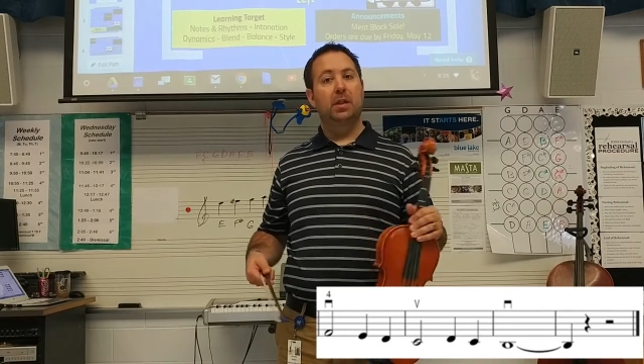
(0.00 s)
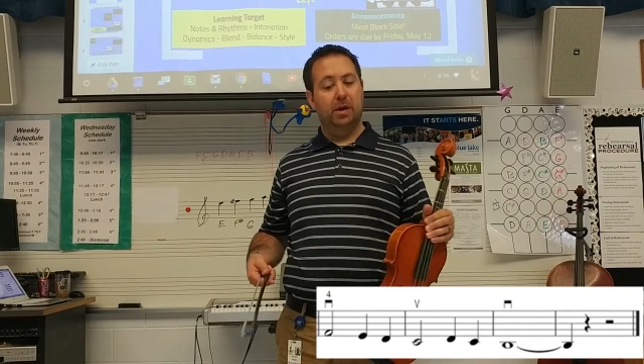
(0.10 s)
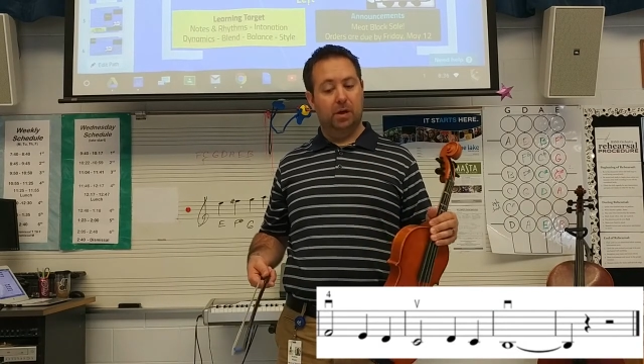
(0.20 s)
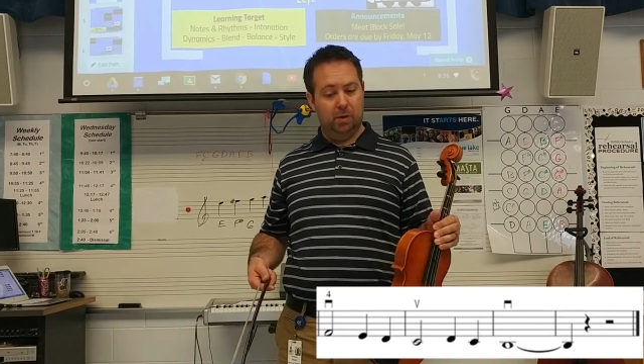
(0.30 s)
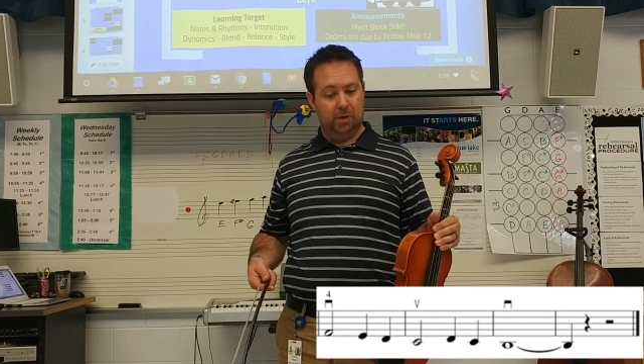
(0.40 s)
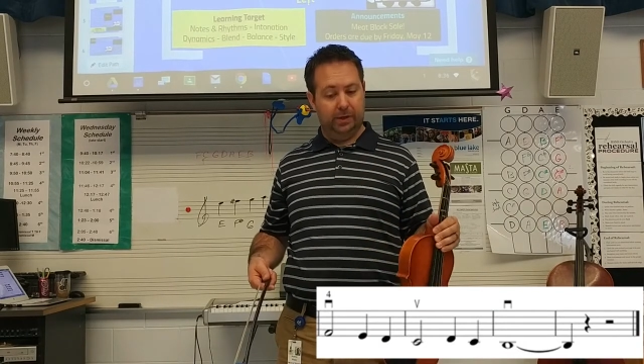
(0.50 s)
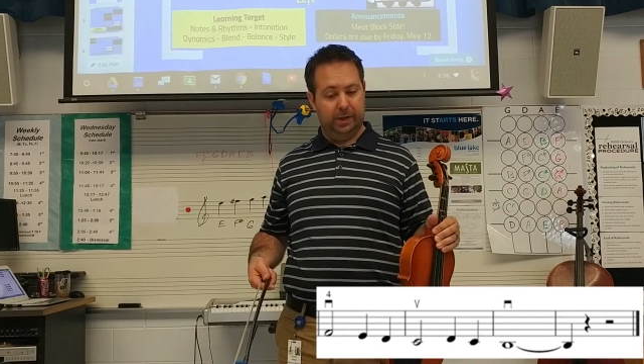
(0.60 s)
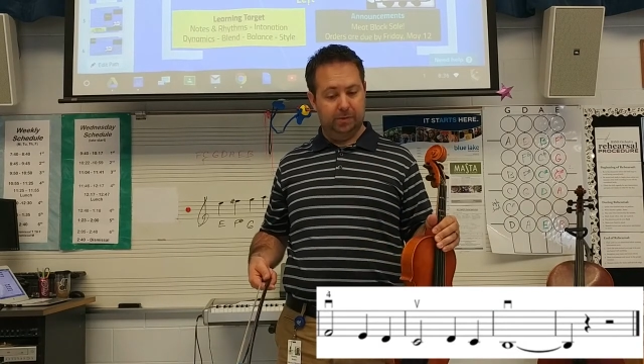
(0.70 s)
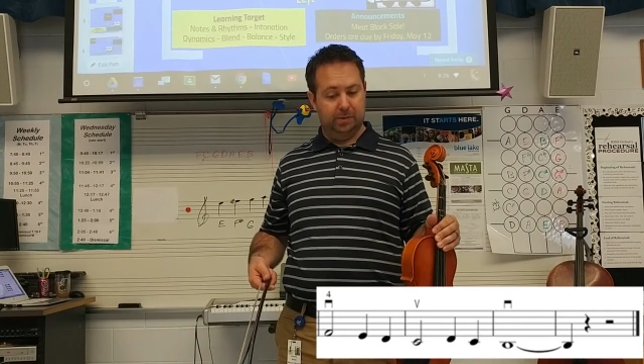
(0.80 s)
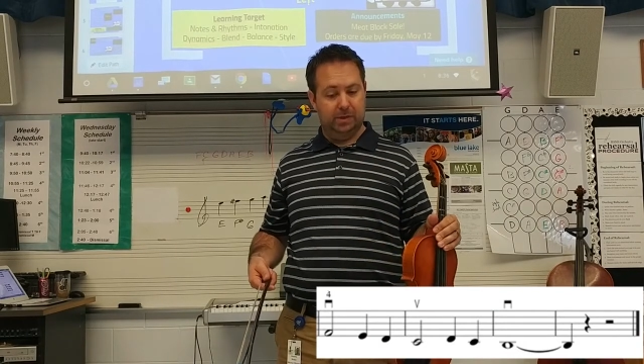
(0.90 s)
the whole
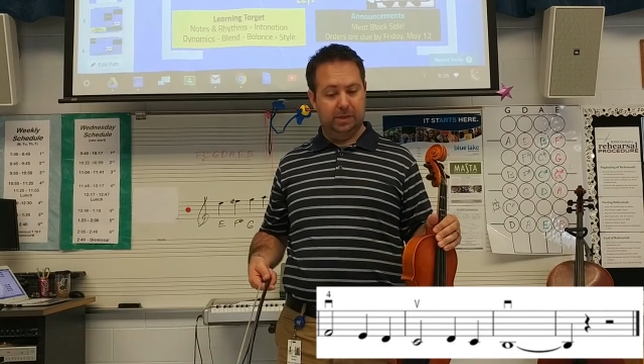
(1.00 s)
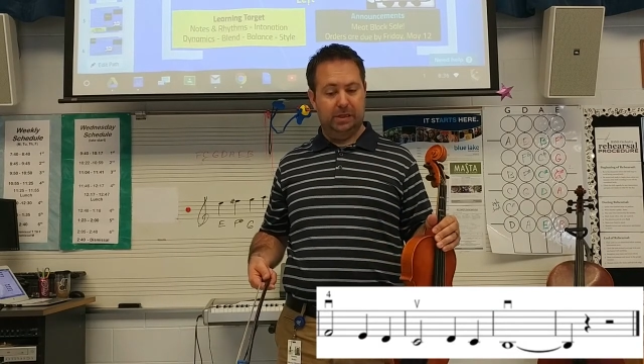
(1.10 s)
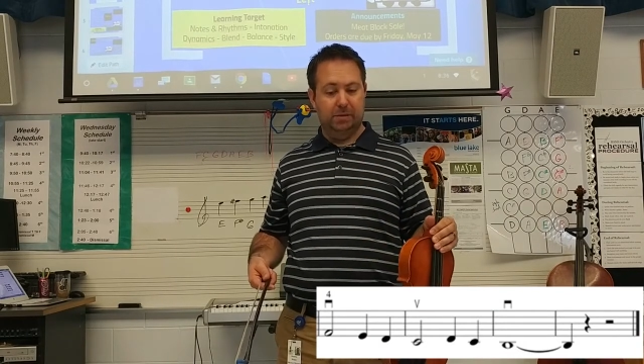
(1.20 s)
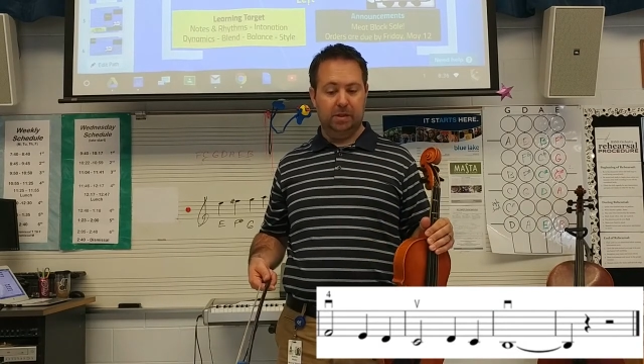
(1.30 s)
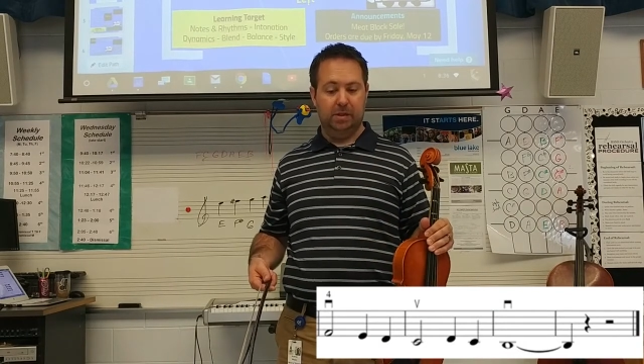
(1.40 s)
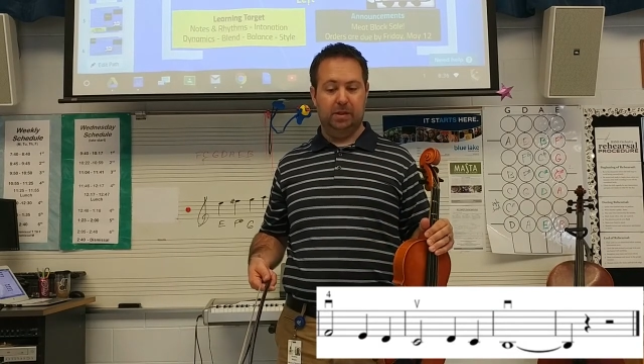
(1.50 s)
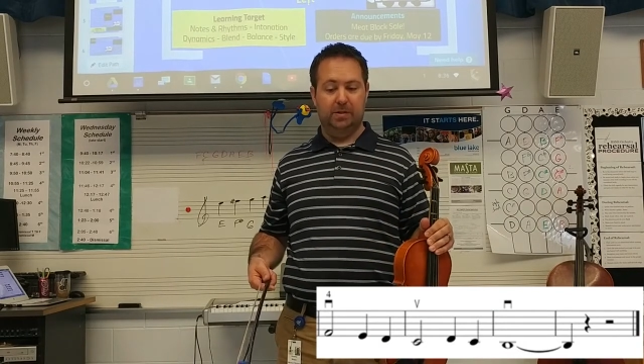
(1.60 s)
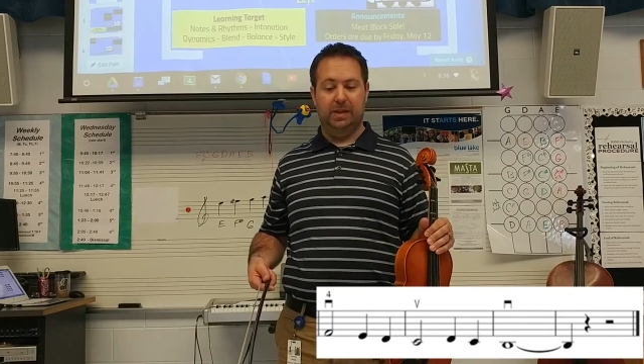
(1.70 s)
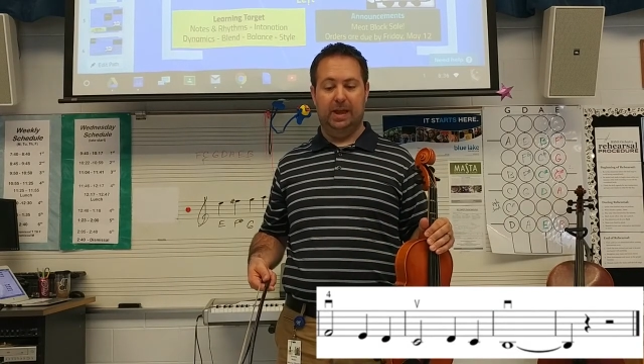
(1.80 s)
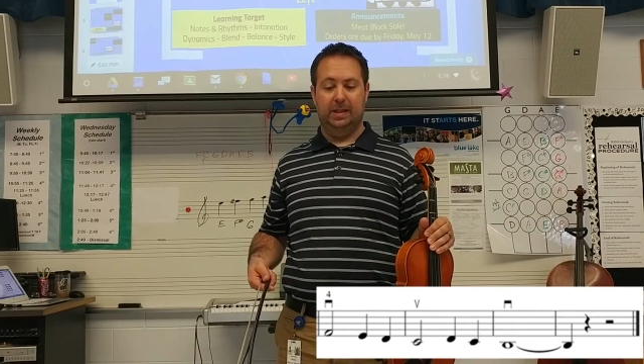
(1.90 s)
note in the middle
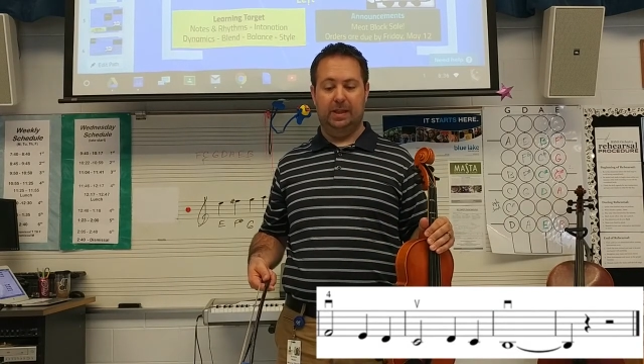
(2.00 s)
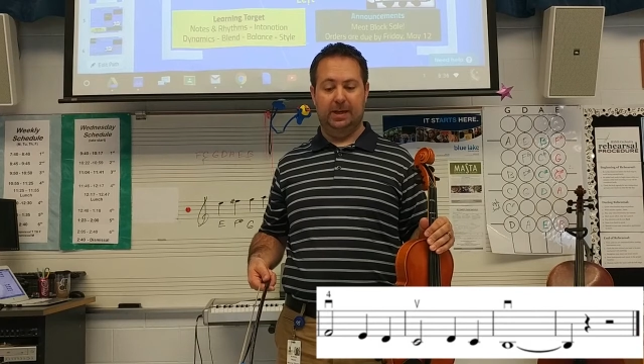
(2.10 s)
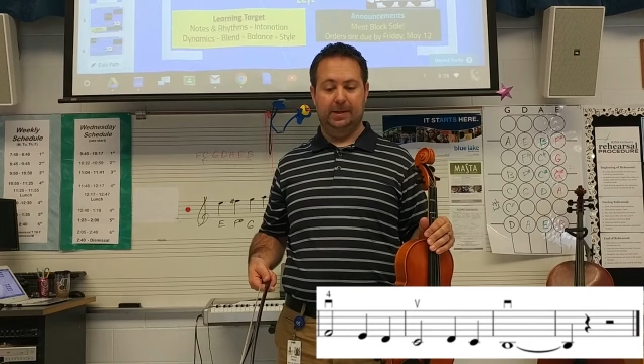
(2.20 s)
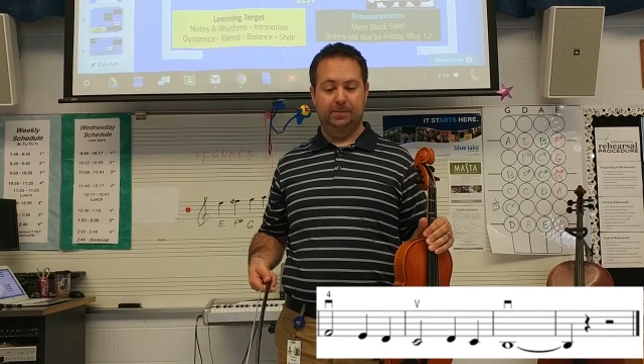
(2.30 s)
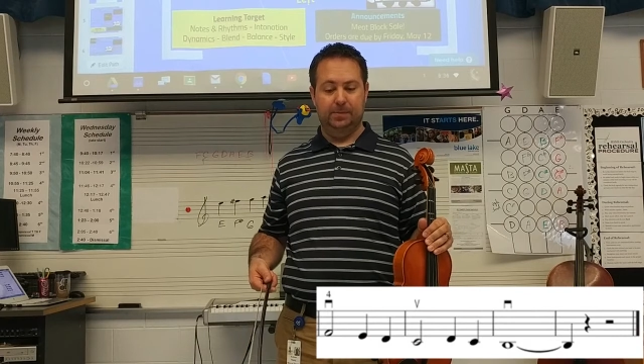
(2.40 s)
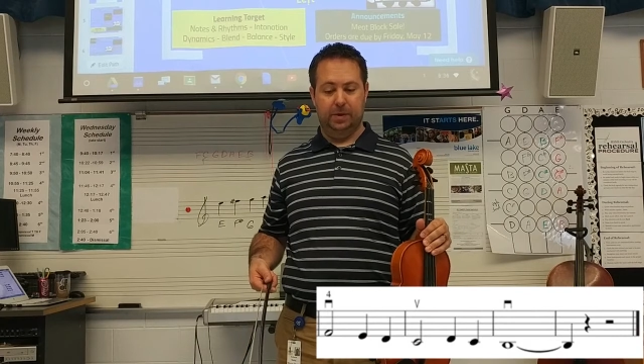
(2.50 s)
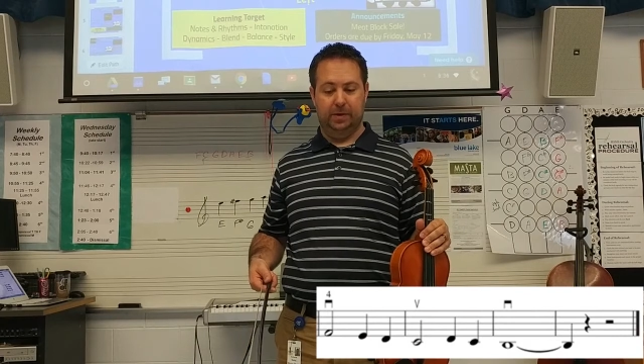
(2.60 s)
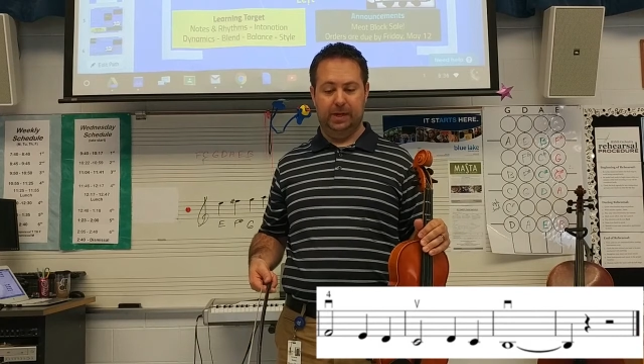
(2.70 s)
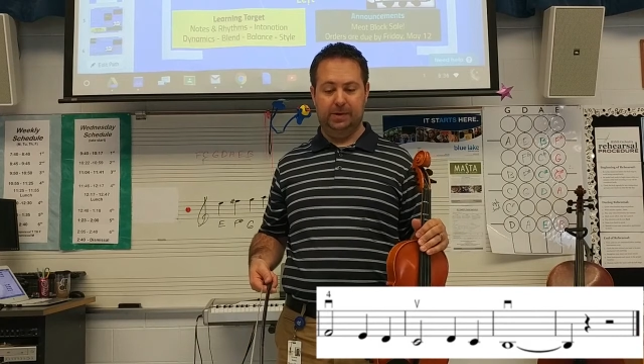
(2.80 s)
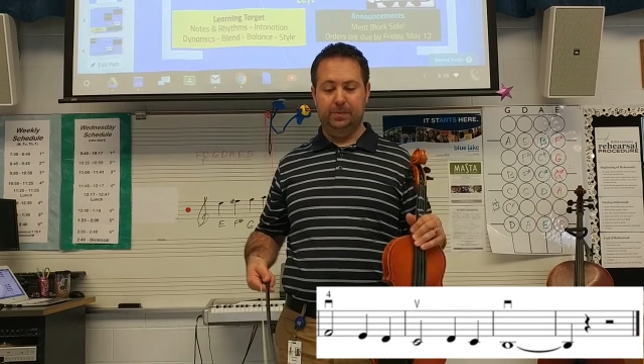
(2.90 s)
of that line.
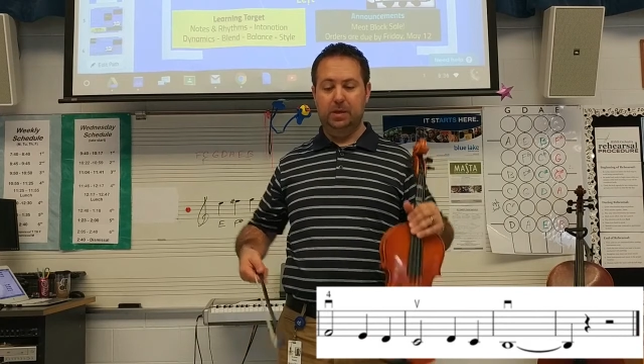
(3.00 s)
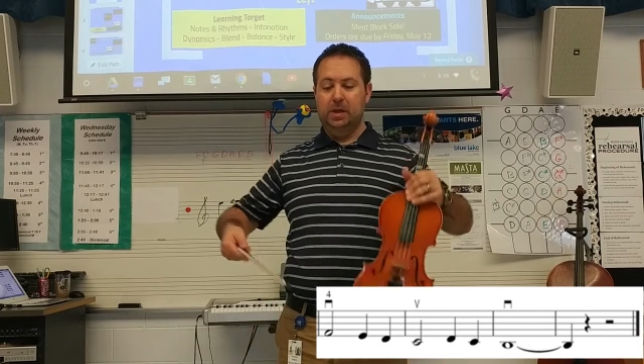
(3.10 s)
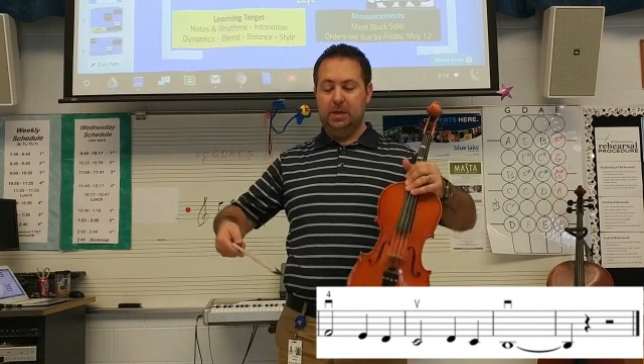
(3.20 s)
All right?